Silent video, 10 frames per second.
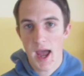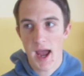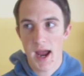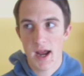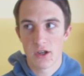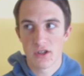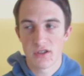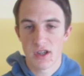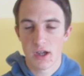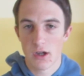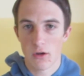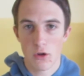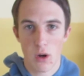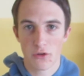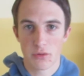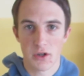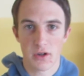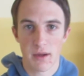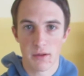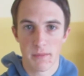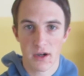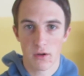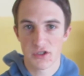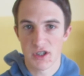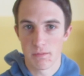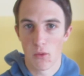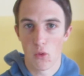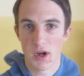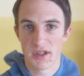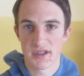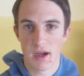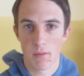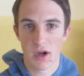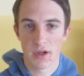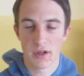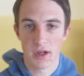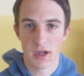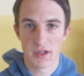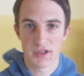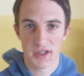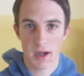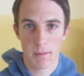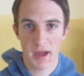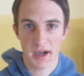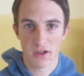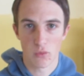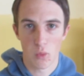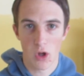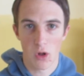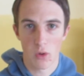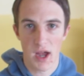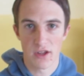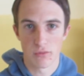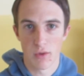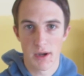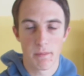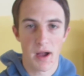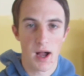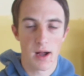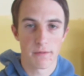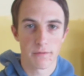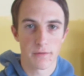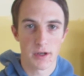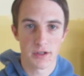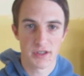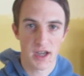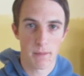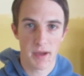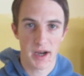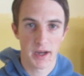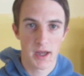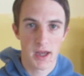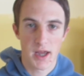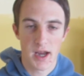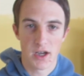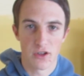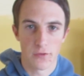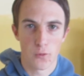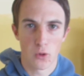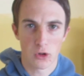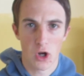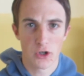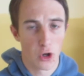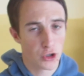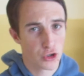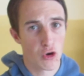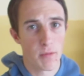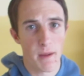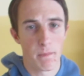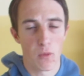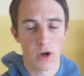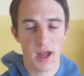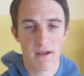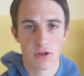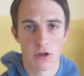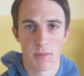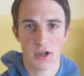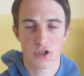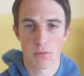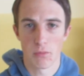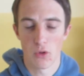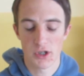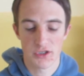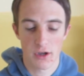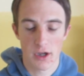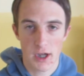And who else we got coming back? Obviously Boyd, someone to come back as well as Redpath to come back into the forward line. Not sure about Boyd. I haven't heard much on Boyd, so